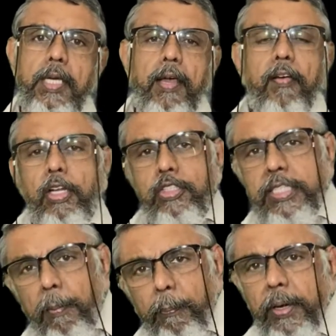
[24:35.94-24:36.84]
When you
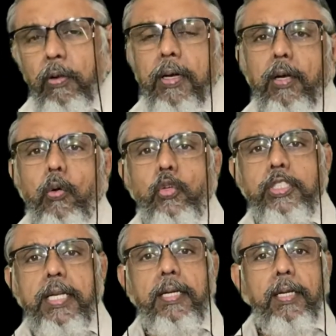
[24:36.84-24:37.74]
jump into
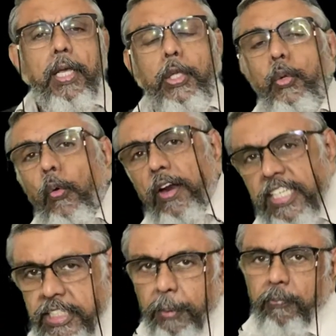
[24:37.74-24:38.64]
conclusion, you
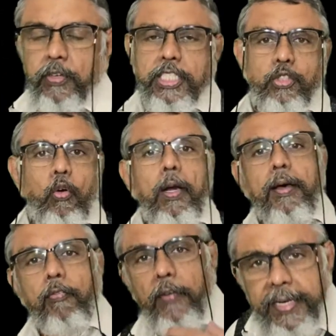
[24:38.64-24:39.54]
rush up, which is called
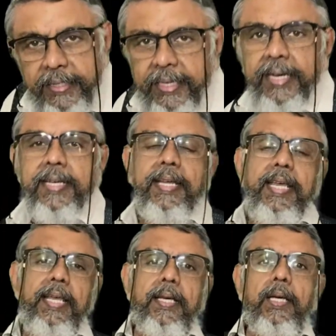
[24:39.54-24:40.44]
a fight
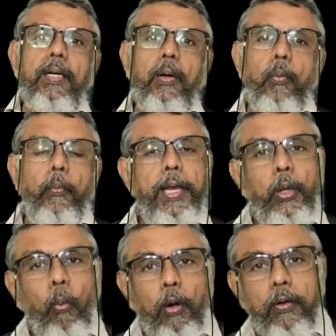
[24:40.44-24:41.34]
category. When you
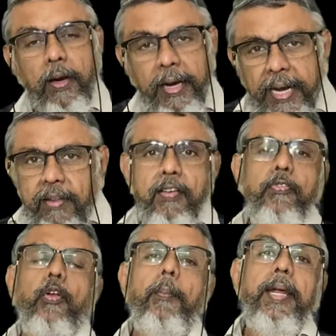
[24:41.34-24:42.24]
want to run away
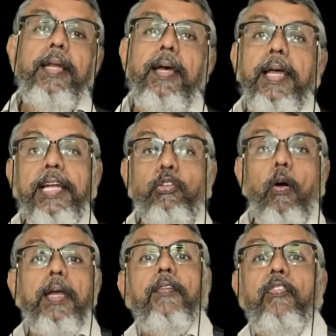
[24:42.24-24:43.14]
from it, it's
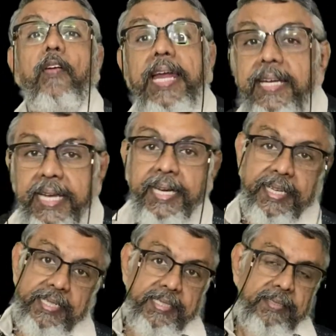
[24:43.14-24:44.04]
called a flight
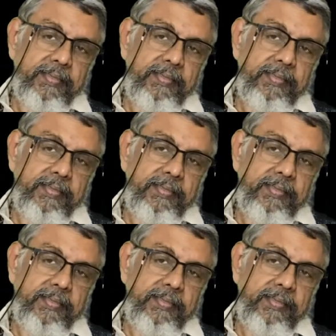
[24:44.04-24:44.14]
category.